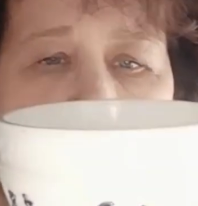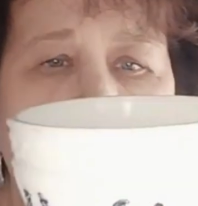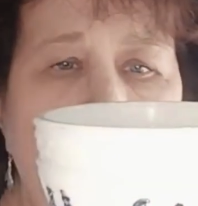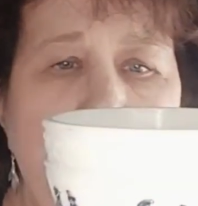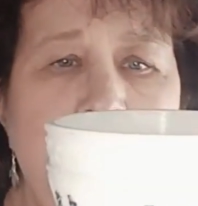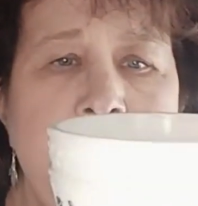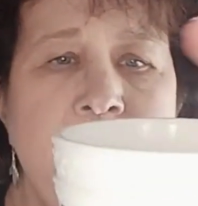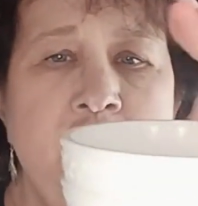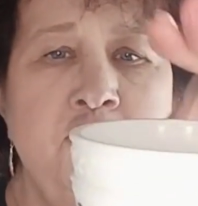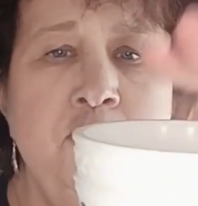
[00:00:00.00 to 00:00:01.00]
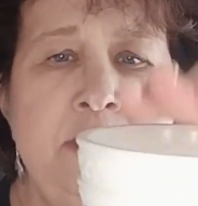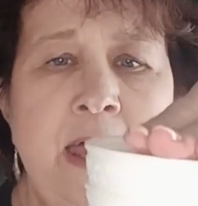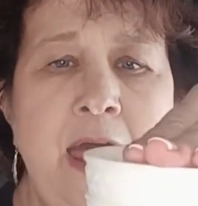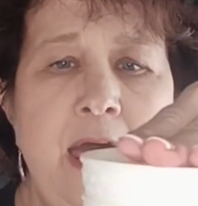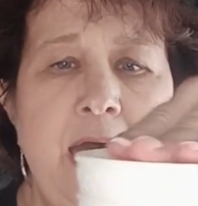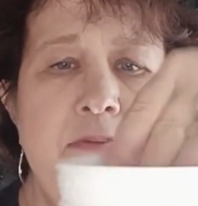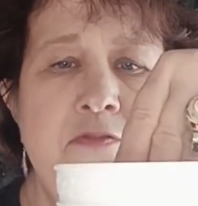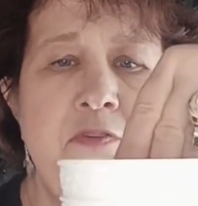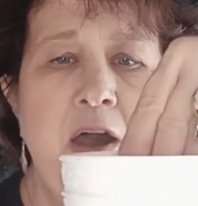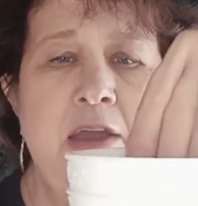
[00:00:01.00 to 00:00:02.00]
it should
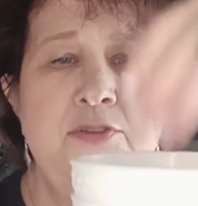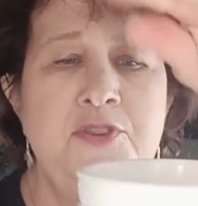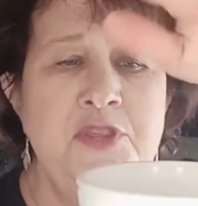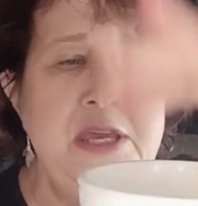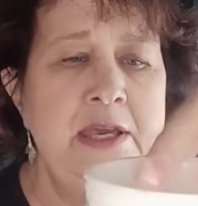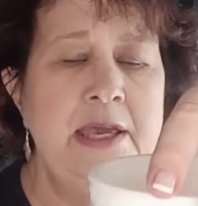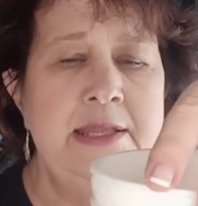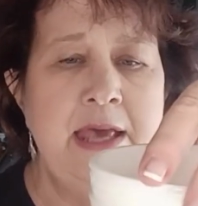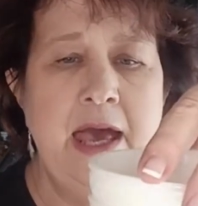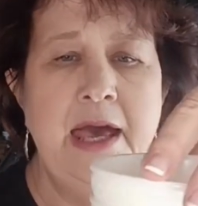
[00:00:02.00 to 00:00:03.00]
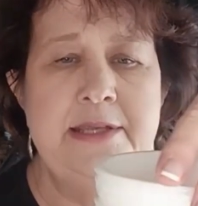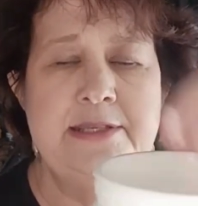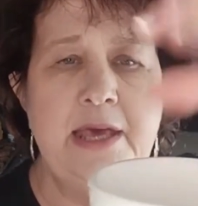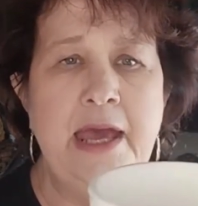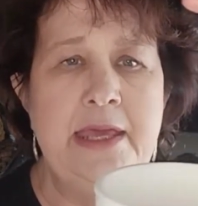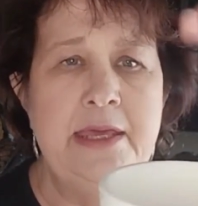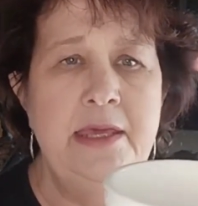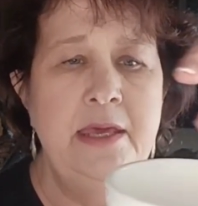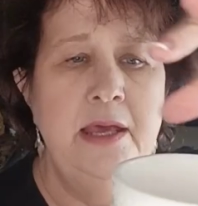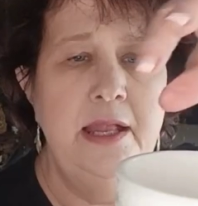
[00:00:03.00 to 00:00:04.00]
have, I think it had a
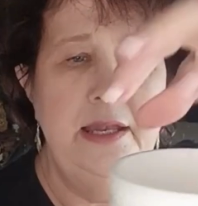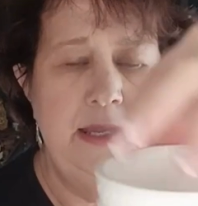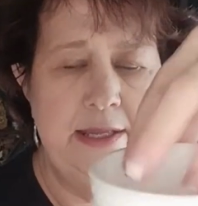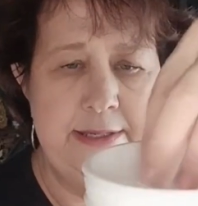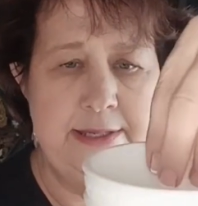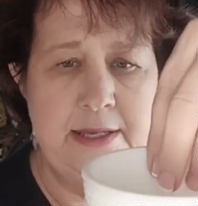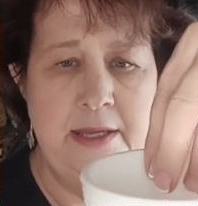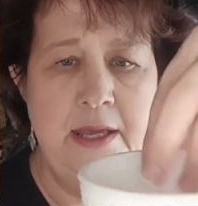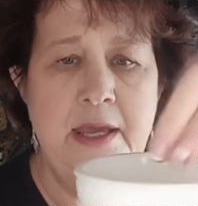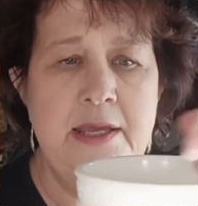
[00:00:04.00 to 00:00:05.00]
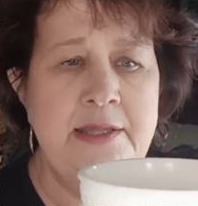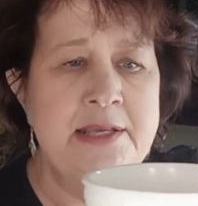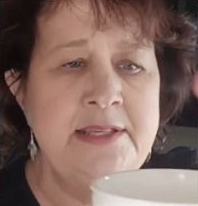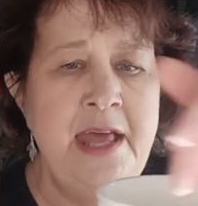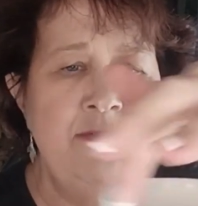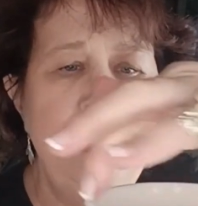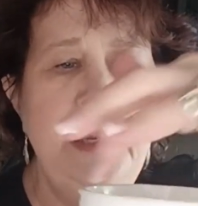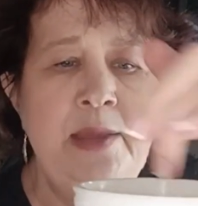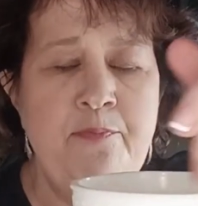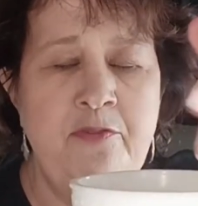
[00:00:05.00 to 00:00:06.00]
lid. Doesn't have a
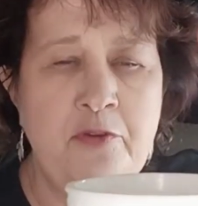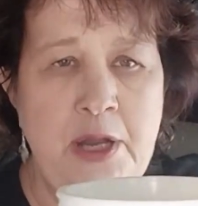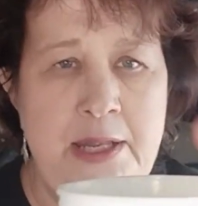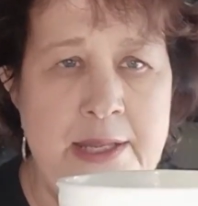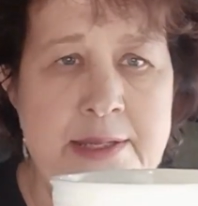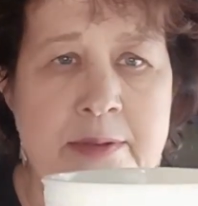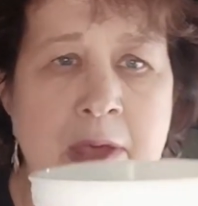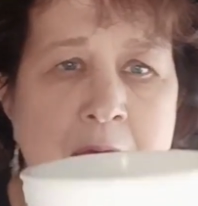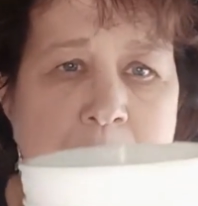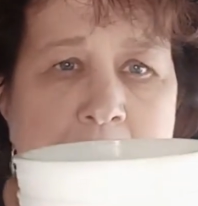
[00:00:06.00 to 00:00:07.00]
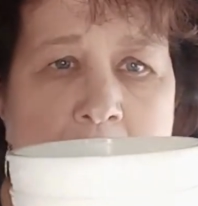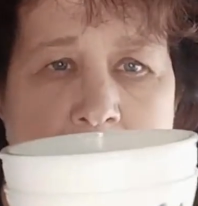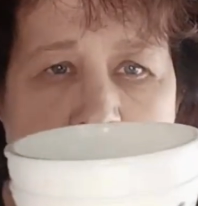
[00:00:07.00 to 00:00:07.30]
lip for a lid, but I have